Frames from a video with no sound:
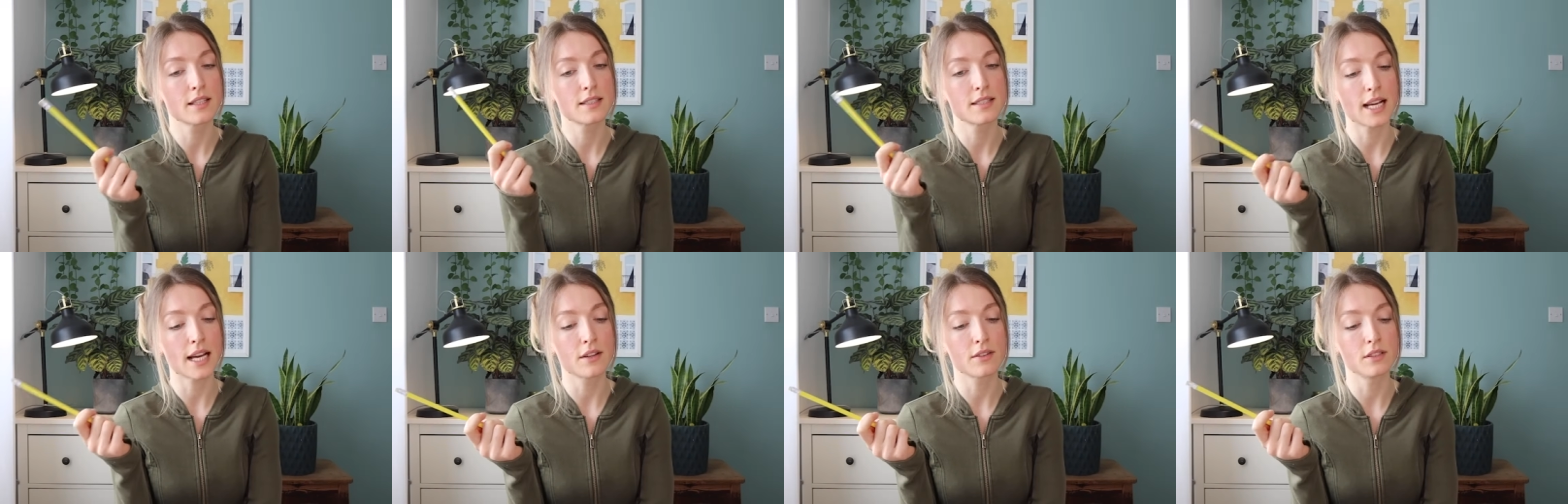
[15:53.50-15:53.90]

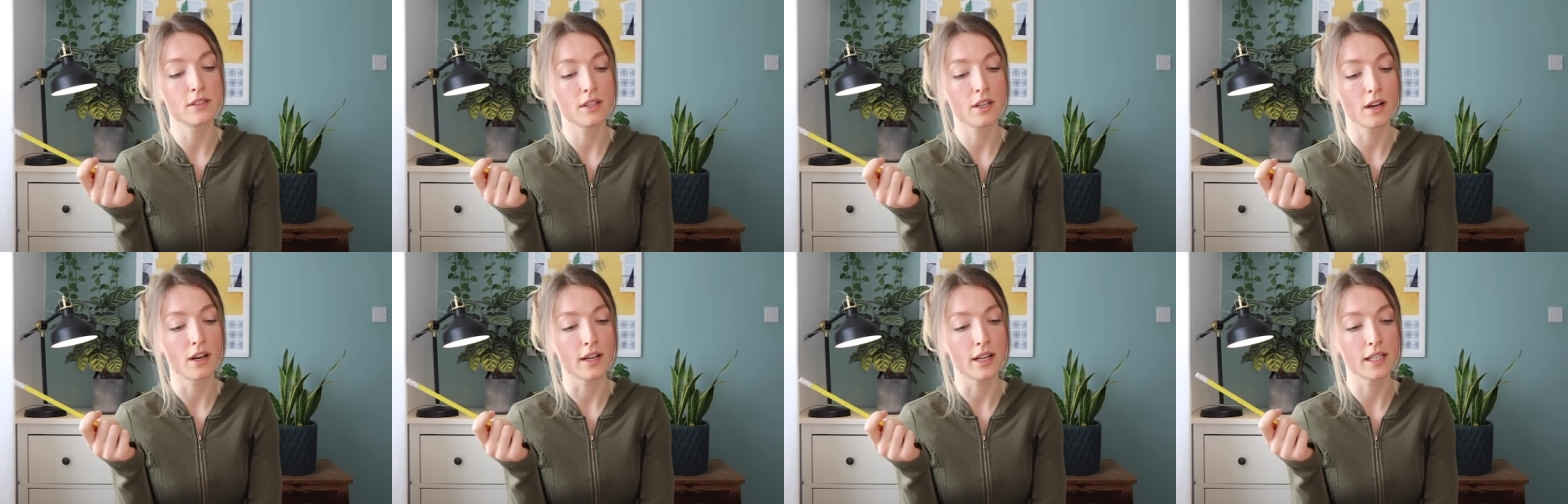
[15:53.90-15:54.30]
down the
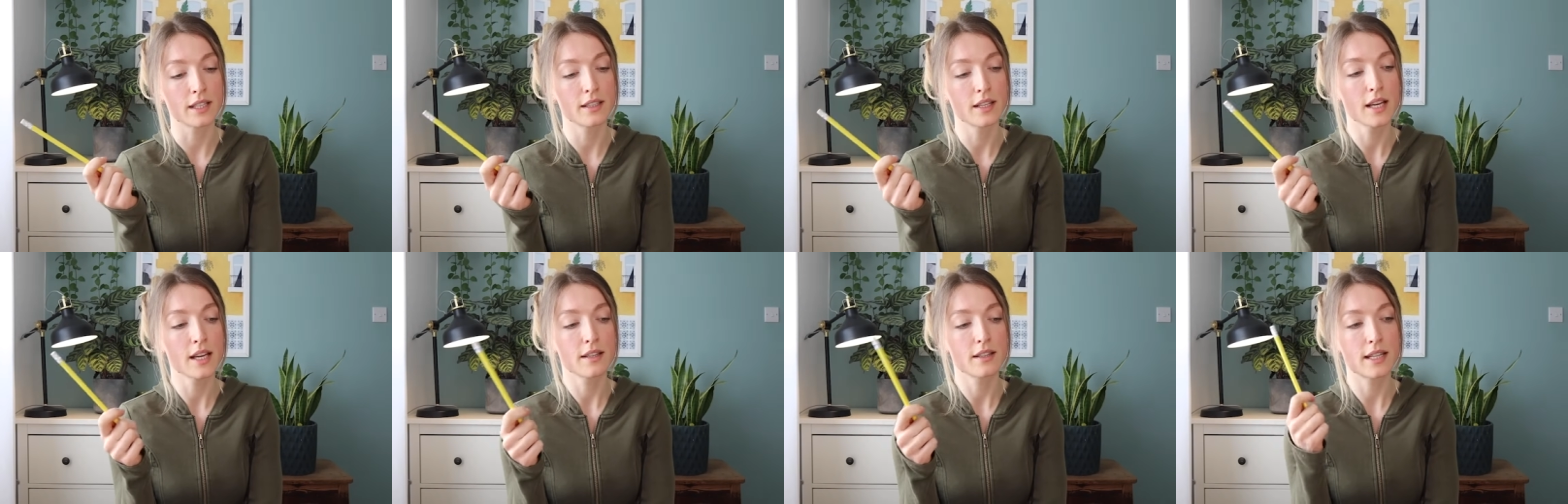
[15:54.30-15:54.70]

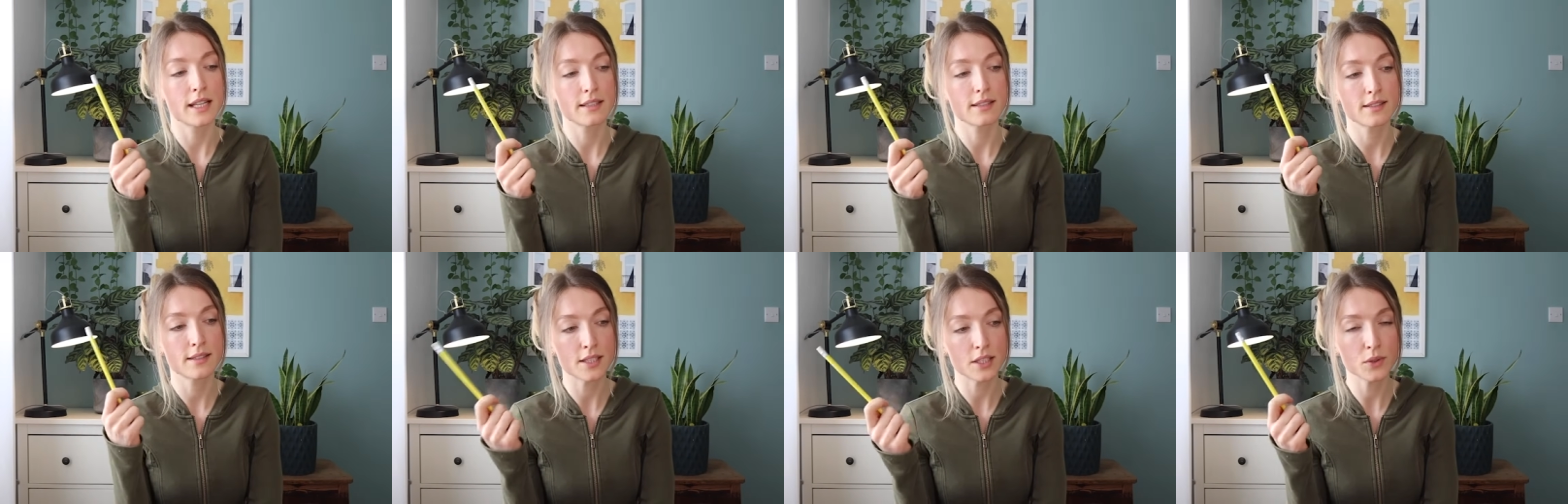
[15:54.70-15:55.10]
line, they're
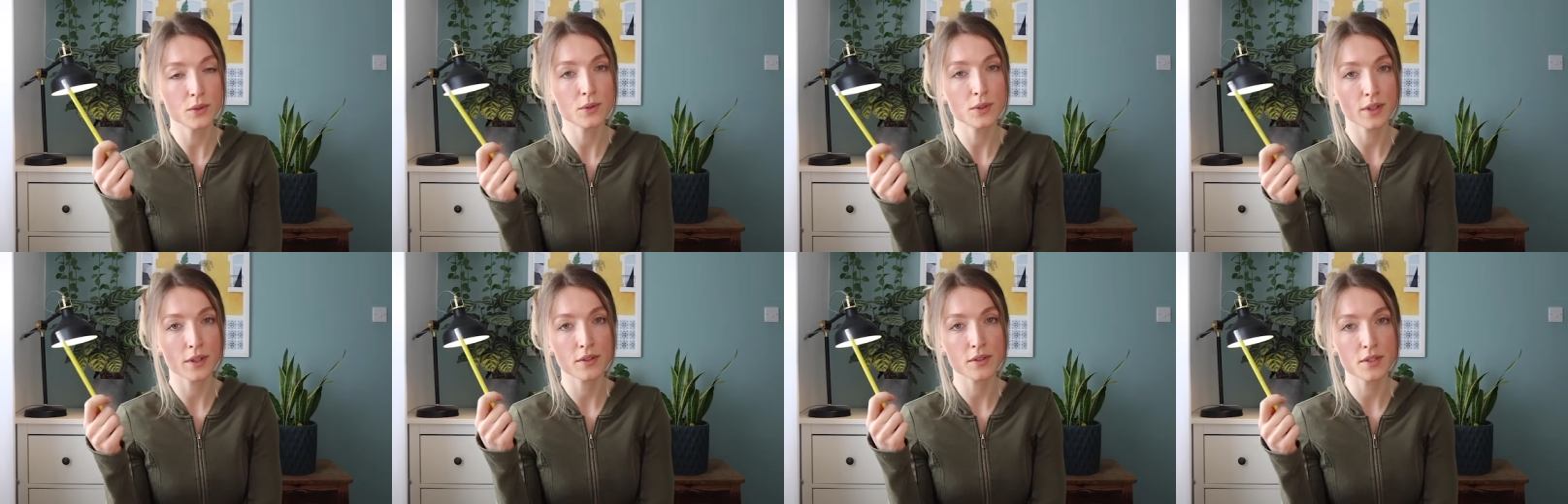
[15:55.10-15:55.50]

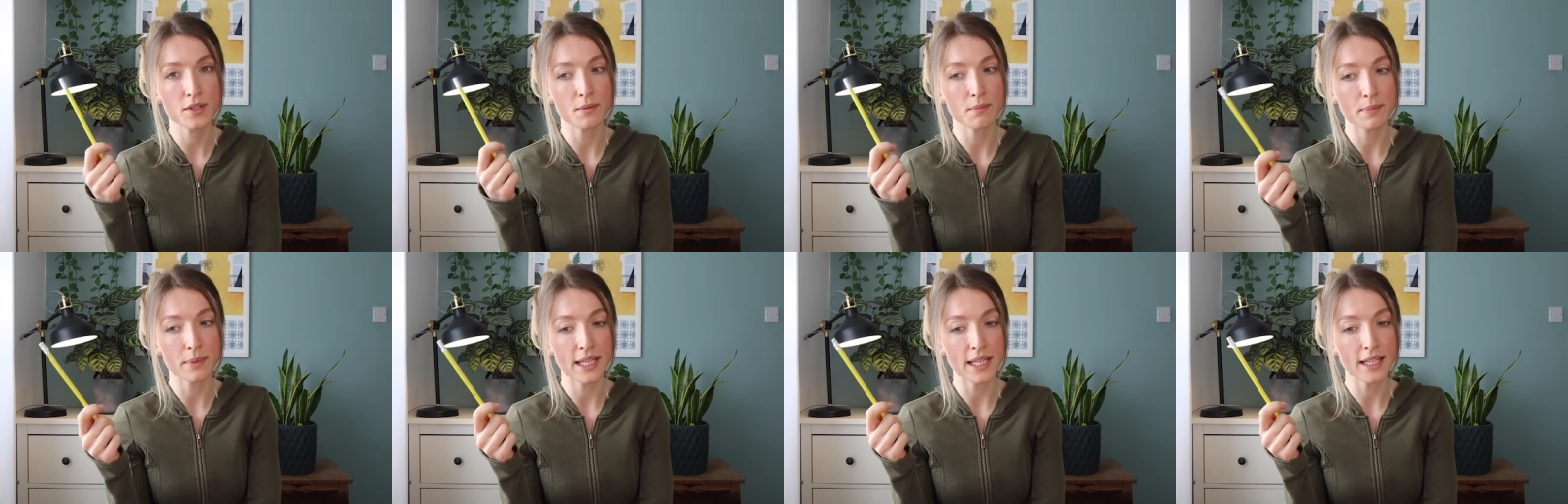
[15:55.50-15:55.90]
still going
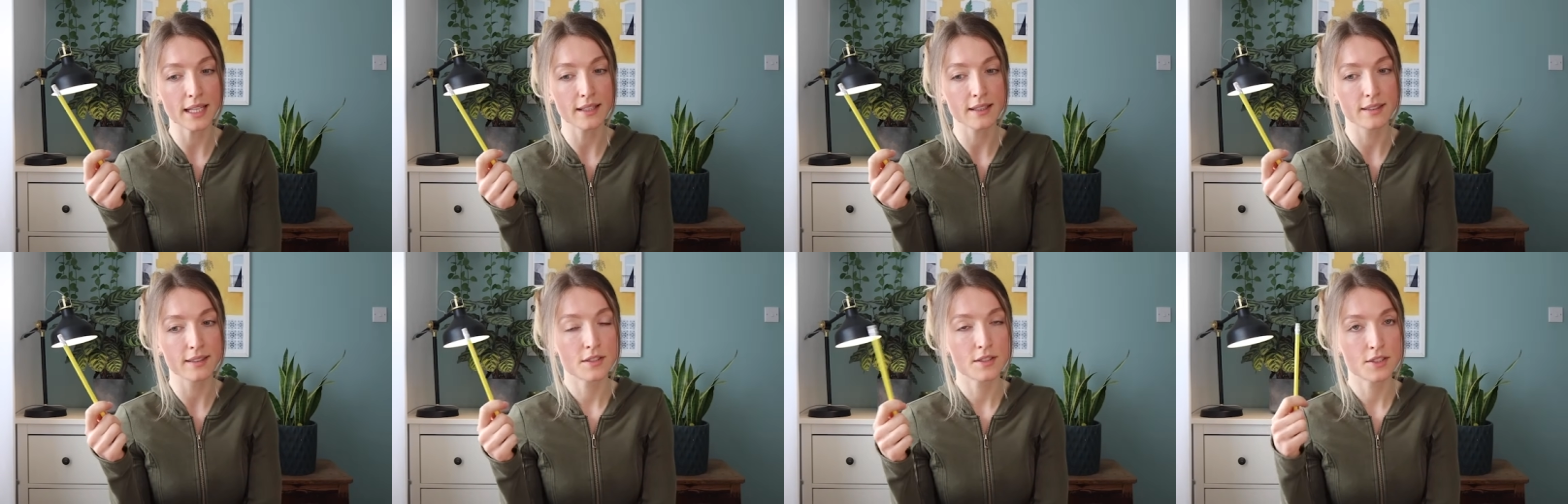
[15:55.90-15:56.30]
to
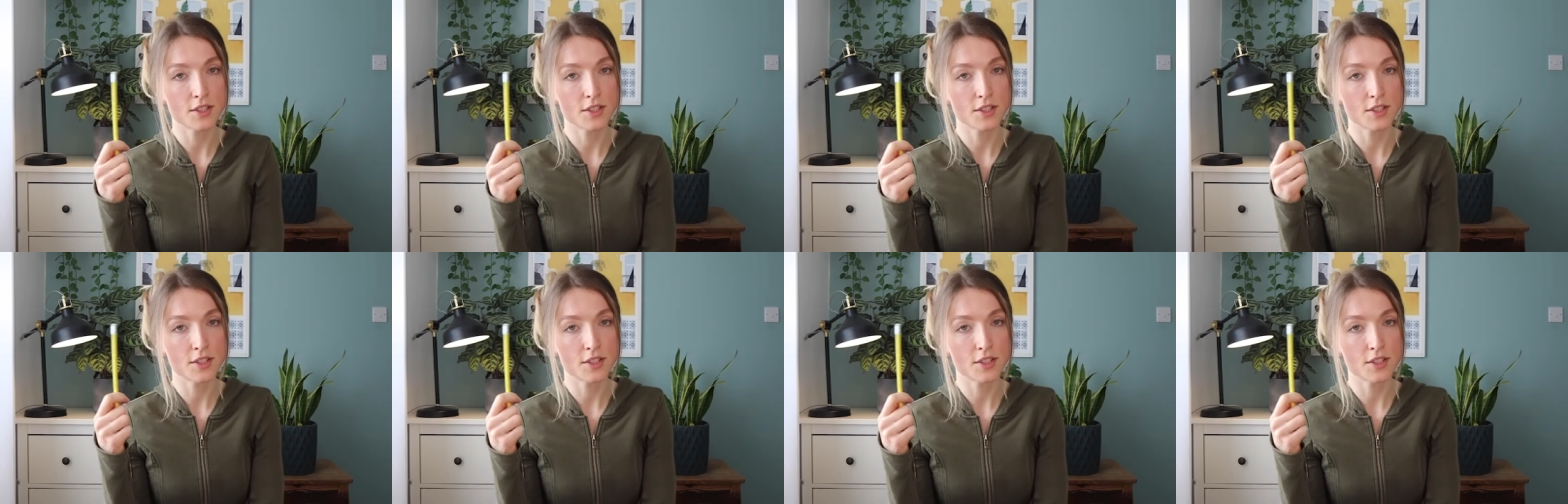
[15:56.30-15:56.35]
be